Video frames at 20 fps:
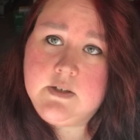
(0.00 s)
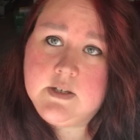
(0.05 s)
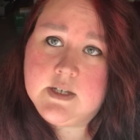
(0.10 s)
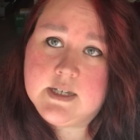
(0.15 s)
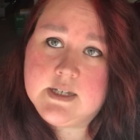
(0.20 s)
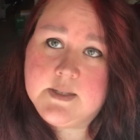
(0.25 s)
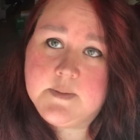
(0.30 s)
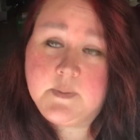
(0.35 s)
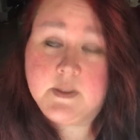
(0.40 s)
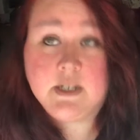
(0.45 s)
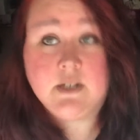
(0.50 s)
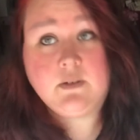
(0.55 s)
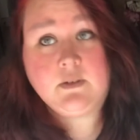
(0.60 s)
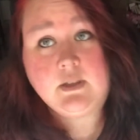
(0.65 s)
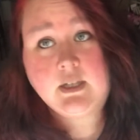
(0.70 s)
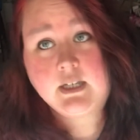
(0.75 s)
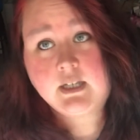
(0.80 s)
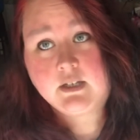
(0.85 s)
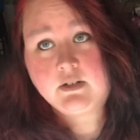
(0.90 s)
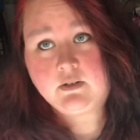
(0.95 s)
you guys, but I don't
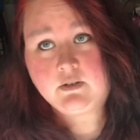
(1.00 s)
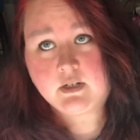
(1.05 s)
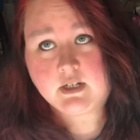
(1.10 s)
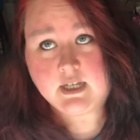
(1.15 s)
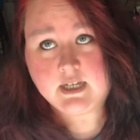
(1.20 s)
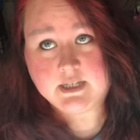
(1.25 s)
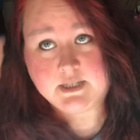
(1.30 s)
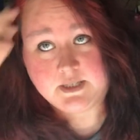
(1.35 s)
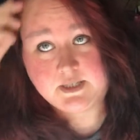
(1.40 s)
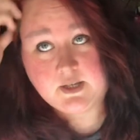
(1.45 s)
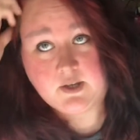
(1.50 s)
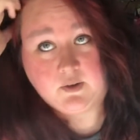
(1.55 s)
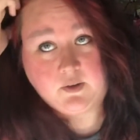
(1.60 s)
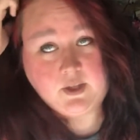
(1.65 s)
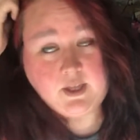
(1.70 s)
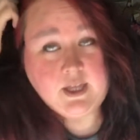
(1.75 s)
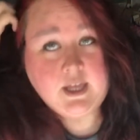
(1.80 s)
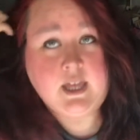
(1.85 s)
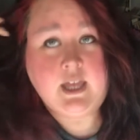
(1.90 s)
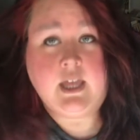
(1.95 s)
think I do today. So
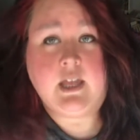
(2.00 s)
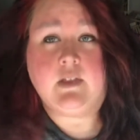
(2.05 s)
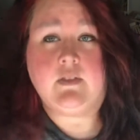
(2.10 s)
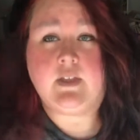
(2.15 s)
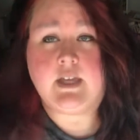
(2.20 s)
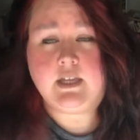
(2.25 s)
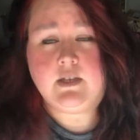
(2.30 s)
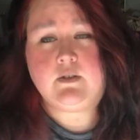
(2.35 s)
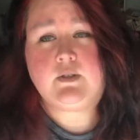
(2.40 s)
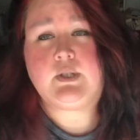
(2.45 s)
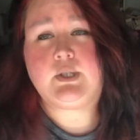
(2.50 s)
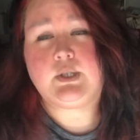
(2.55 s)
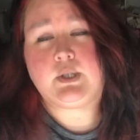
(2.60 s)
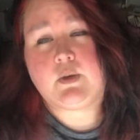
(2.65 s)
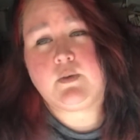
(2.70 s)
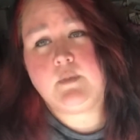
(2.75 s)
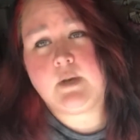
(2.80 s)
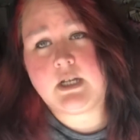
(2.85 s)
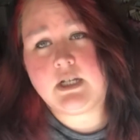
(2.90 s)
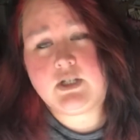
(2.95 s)
thank you
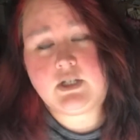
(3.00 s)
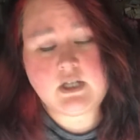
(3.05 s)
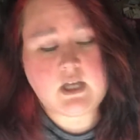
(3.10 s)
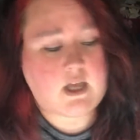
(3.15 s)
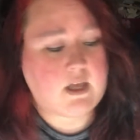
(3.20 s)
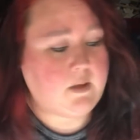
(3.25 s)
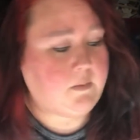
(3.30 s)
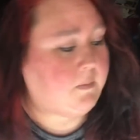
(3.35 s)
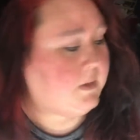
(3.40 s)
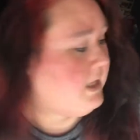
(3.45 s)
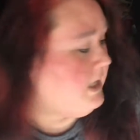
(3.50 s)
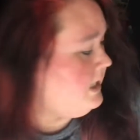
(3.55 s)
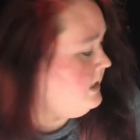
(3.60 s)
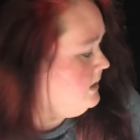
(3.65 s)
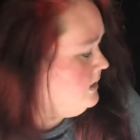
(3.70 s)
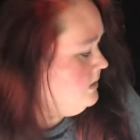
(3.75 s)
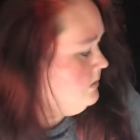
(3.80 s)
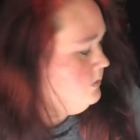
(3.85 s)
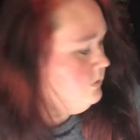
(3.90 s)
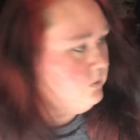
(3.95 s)
so much.
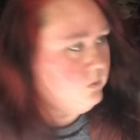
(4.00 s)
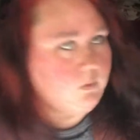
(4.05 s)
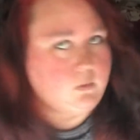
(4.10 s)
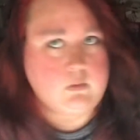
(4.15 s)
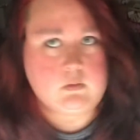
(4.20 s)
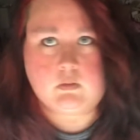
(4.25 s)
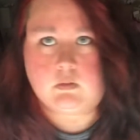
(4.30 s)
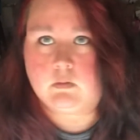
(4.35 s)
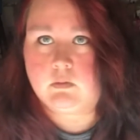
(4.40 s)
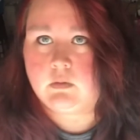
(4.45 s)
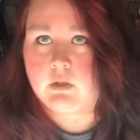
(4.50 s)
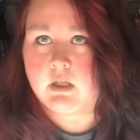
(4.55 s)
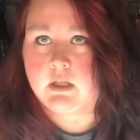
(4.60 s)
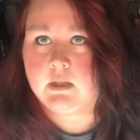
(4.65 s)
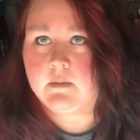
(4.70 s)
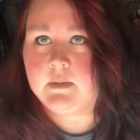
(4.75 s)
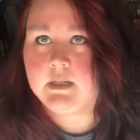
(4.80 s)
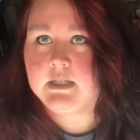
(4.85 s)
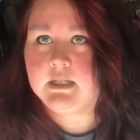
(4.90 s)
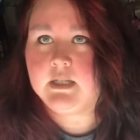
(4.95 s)
Ooh,
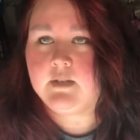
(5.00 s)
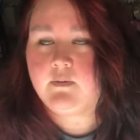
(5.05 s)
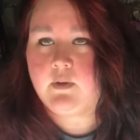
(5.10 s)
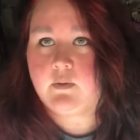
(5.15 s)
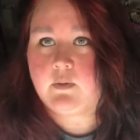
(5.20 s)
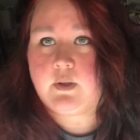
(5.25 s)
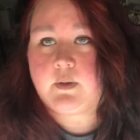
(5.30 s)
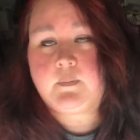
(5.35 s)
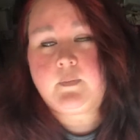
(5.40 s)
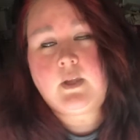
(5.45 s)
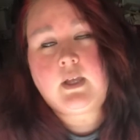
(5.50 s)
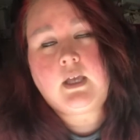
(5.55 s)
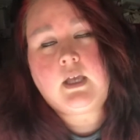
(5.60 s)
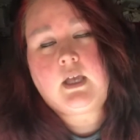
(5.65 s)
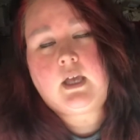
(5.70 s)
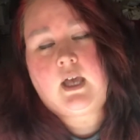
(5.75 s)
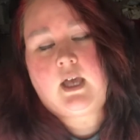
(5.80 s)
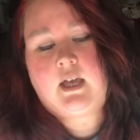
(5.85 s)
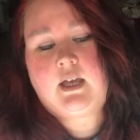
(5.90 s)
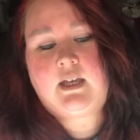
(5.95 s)
knocking my stuff over.
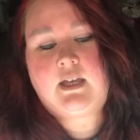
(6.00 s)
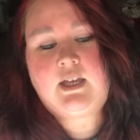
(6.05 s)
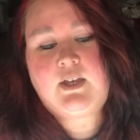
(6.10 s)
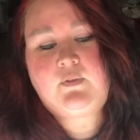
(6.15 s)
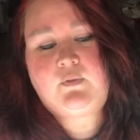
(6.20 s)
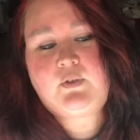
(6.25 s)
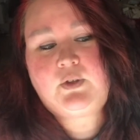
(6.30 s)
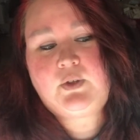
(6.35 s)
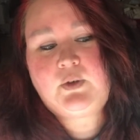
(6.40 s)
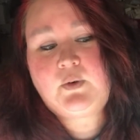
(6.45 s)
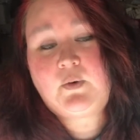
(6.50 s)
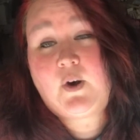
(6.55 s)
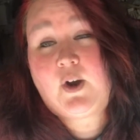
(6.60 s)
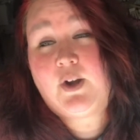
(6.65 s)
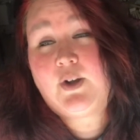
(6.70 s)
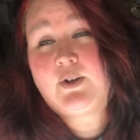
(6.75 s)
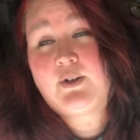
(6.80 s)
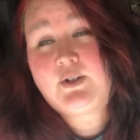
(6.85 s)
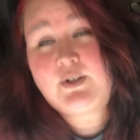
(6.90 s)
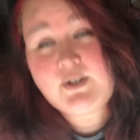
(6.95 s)
If you
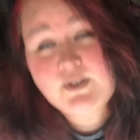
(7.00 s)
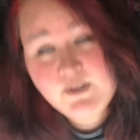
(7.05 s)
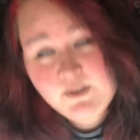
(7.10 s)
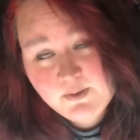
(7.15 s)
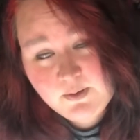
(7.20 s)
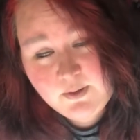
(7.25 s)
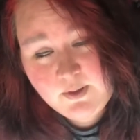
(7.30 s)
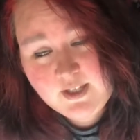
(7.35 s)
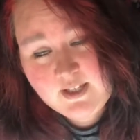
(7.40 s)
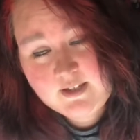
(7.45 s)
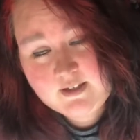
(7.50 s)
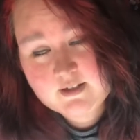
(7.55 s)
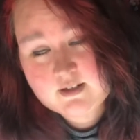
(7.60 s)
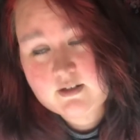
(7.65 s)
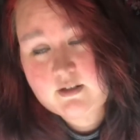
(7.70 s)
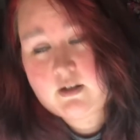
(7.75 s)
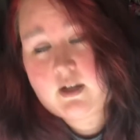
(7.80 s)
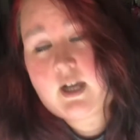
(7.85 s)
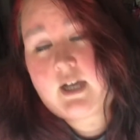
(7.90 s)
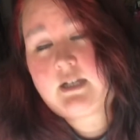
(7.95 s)
are new
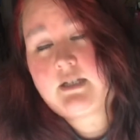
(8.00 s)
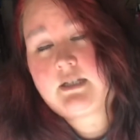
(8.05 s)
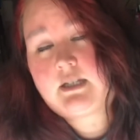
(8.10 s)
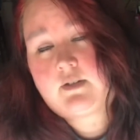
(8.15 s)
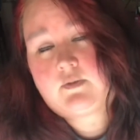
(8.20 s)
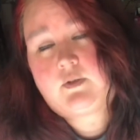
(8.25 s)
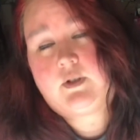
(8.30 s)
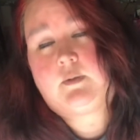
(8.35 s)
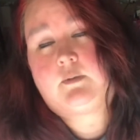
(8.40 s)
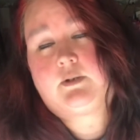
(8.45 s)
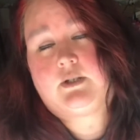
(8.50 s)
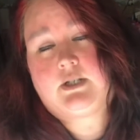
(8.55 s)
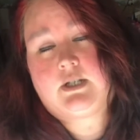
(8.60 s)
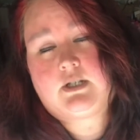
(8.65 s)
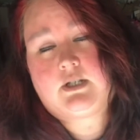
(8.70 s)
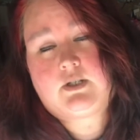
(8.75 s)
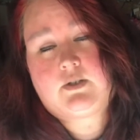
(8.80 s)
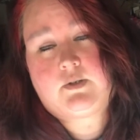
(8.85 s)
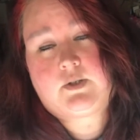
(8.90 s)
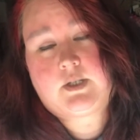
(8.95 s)
here, I definitely
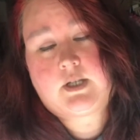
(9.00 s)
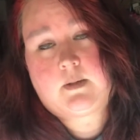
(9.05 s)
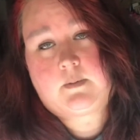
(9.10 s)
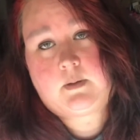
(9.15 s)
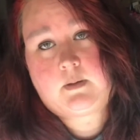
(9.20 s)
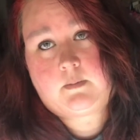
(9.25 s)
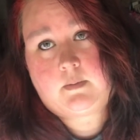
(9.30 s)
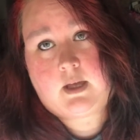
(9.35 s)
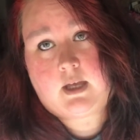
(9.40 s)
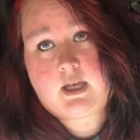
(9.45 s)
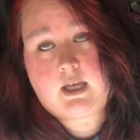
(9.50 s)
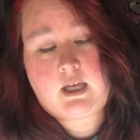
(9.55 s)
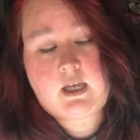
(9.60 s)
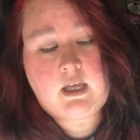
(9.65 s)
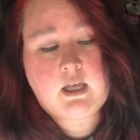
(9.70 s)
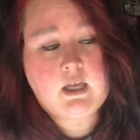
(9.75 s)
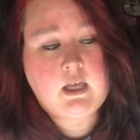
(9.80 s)
appreciate you stopping by.